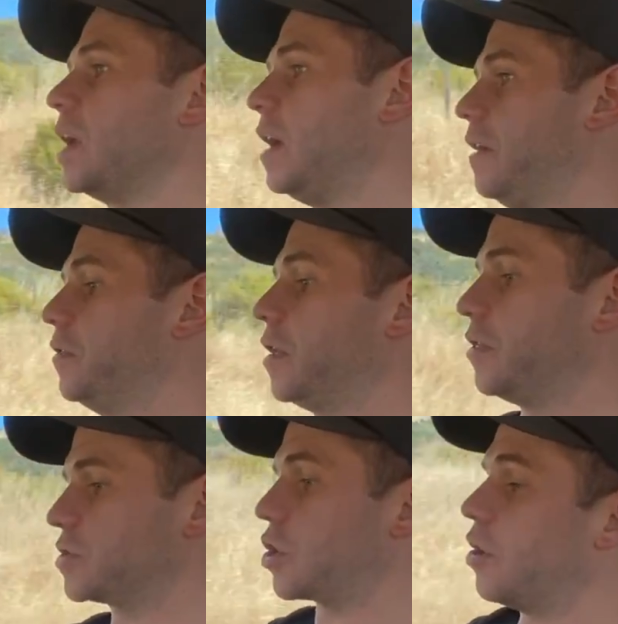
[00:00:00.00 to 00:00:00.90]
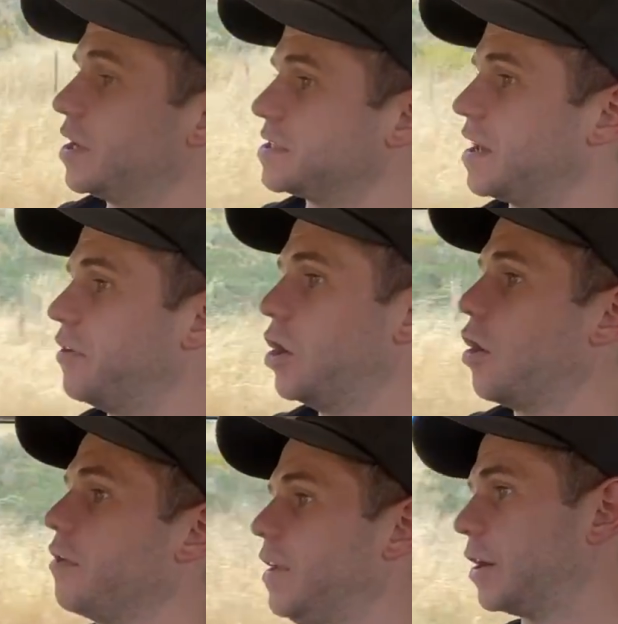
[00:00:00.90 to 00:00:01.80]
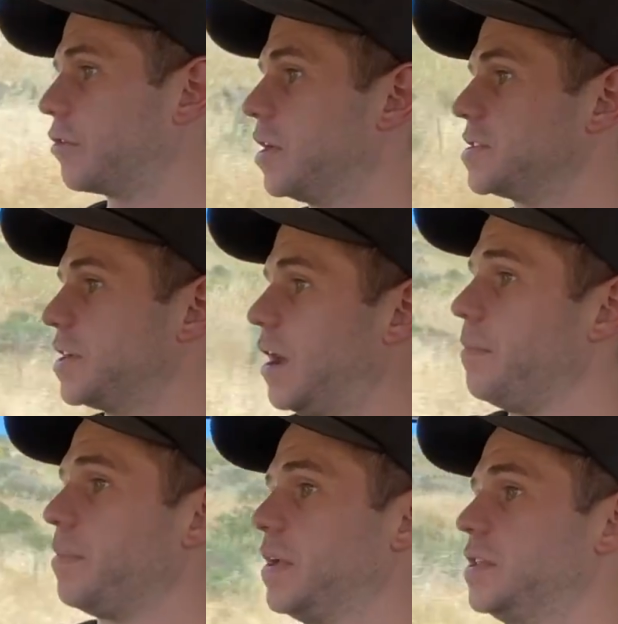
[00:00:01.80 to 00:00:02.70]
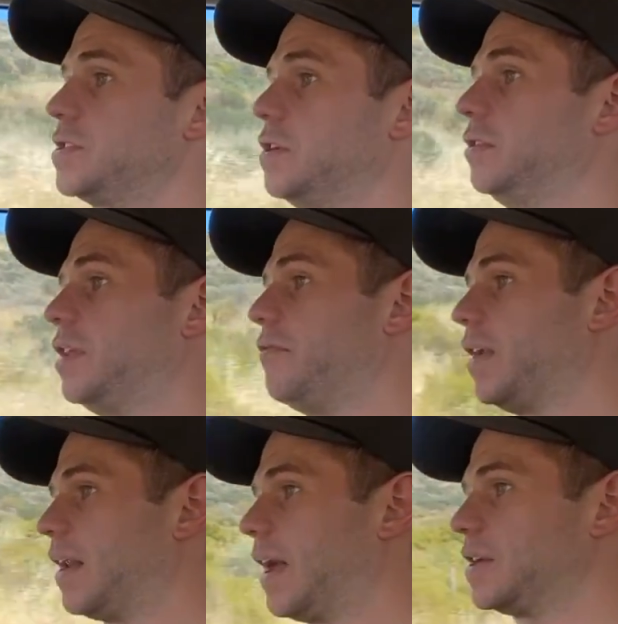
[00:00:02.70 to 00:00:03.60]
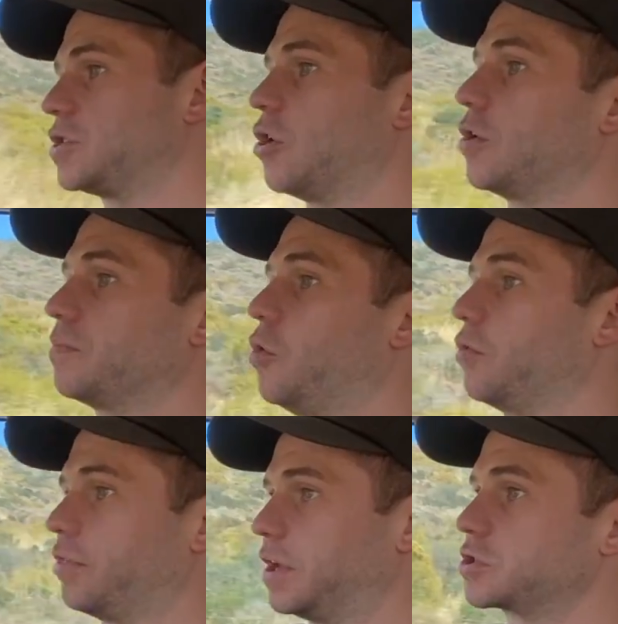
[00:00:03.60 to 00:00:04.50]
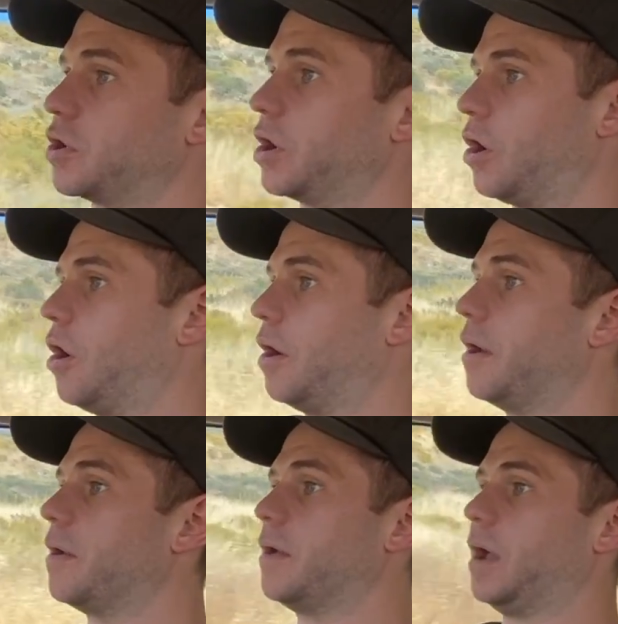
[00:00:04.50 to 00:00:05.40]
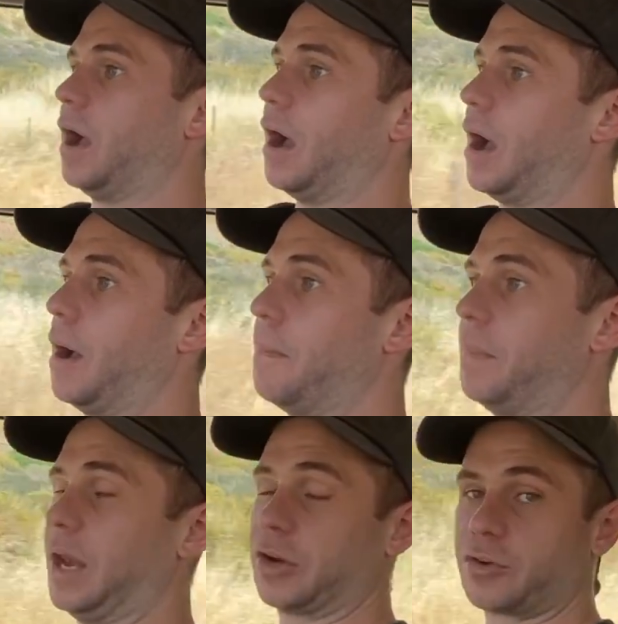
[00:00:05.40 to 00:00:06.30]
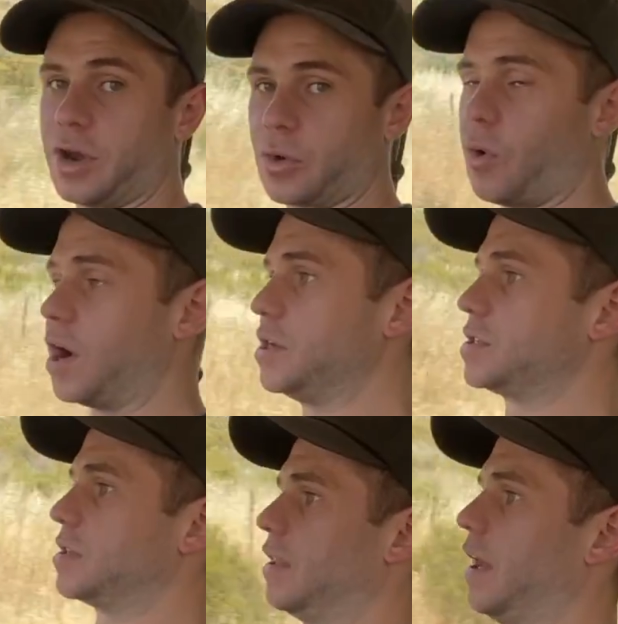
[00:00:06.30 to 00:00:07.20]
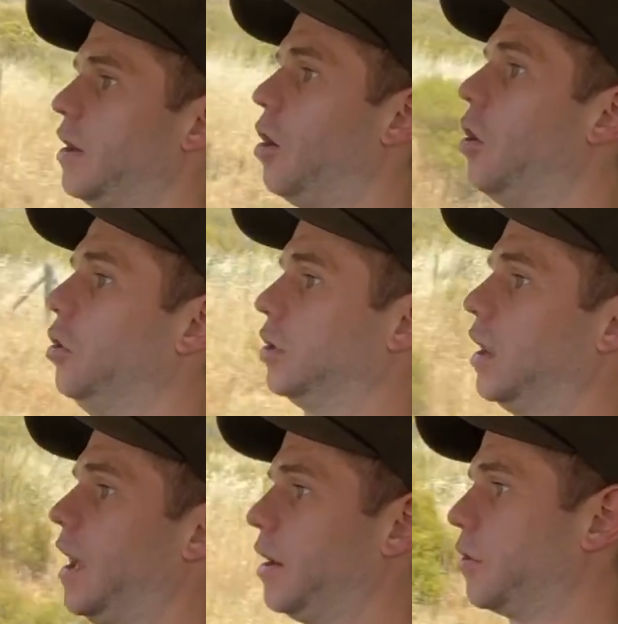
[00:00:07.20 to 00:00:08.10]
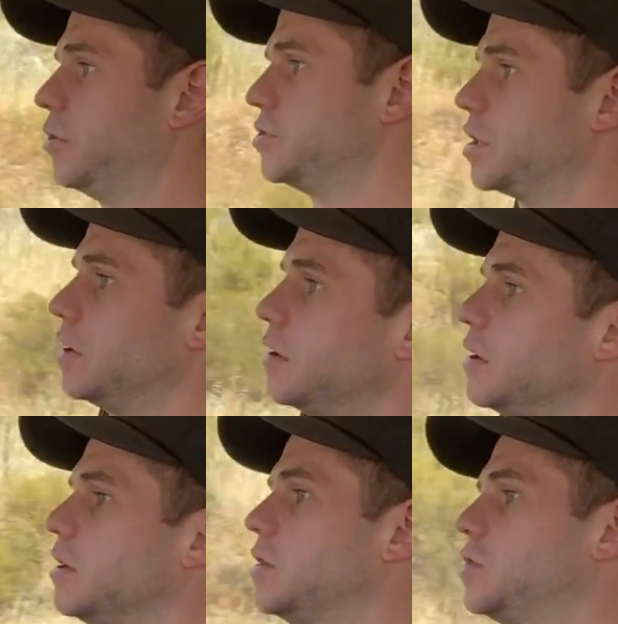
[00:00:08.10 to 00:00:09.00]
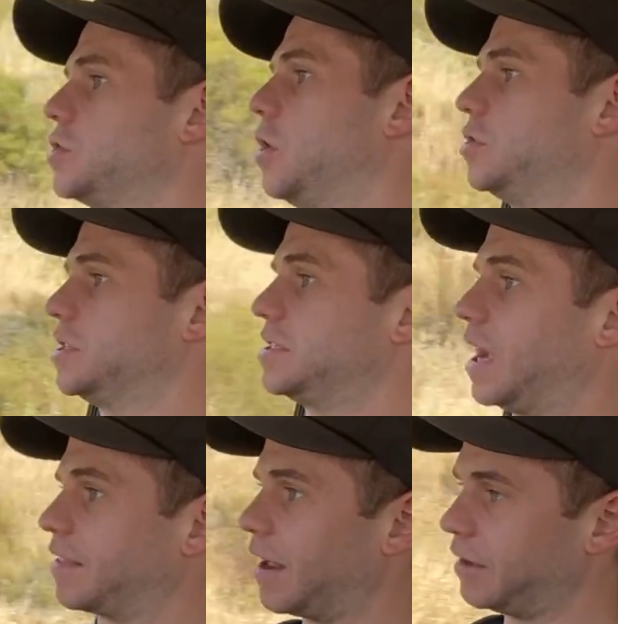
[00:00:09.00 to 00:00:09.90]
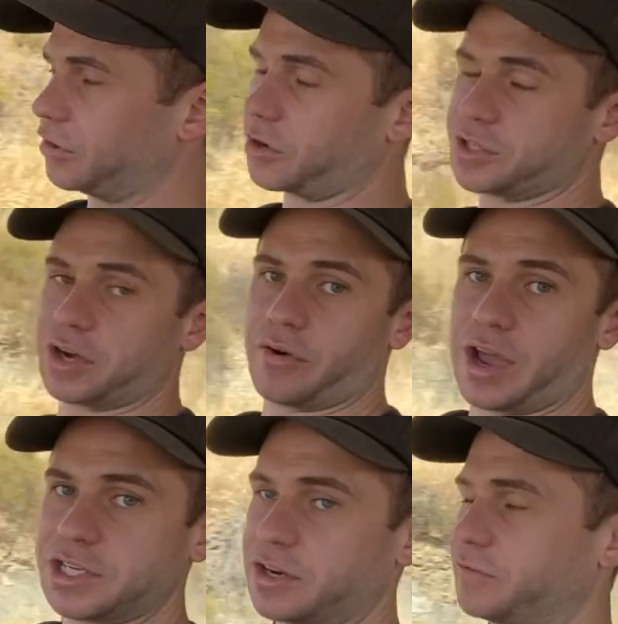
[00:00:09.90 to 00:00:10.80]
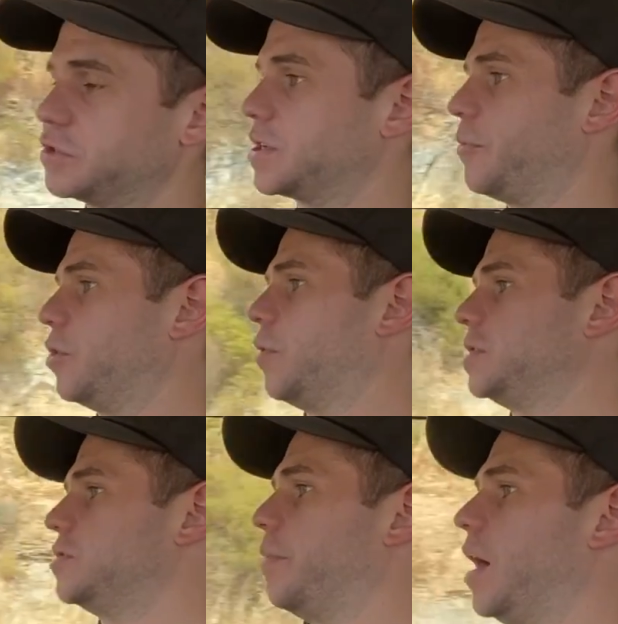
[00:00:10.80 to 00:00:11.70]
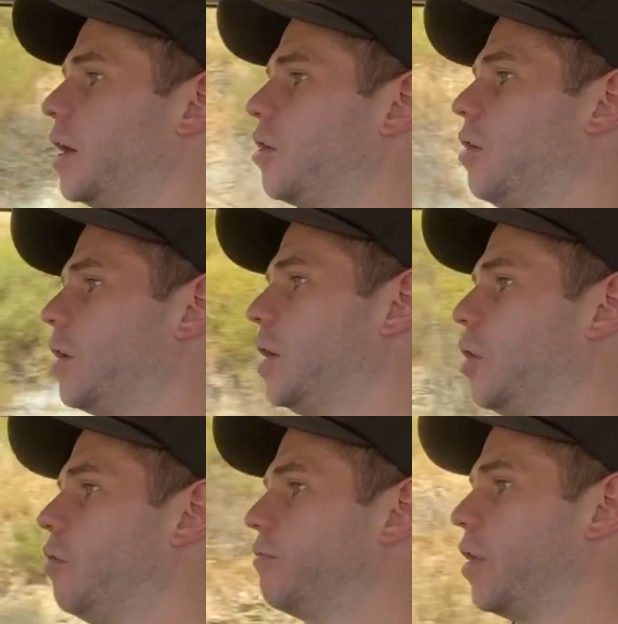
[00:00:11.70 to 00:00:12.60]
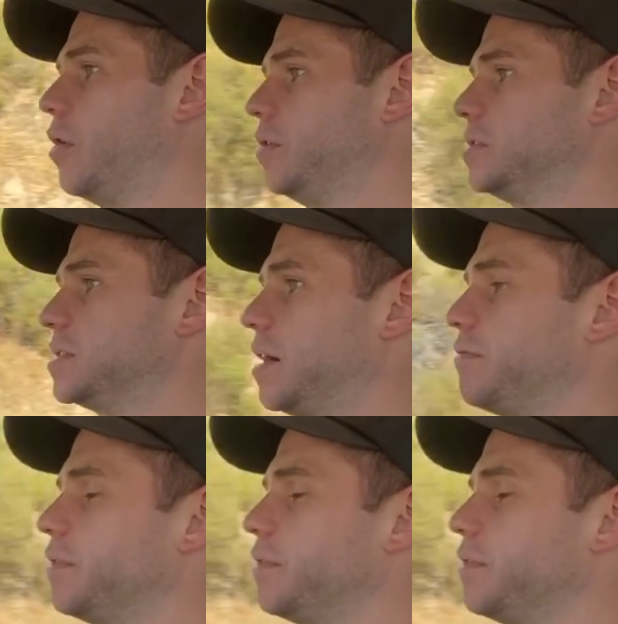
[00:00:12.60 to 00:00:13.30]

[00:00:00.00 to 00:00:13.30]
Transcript: Even though this car doesn't have a lot of electronics set up, it still definitely has a lot more things going on electronic-wise than an old Land Cruiser. So just take that into consideration if you're someone who wants to buy a car going off-road and stuff.